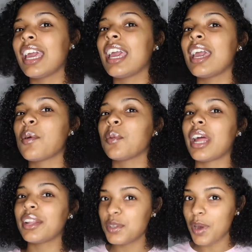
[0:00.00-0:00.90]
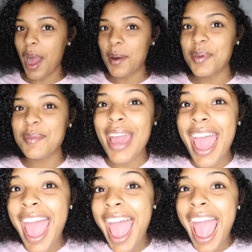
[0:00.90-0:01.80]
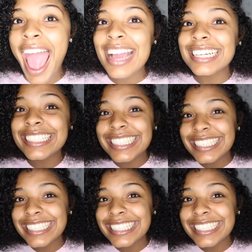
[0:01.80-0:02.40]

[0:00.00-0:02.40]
And when I do, I'll be back.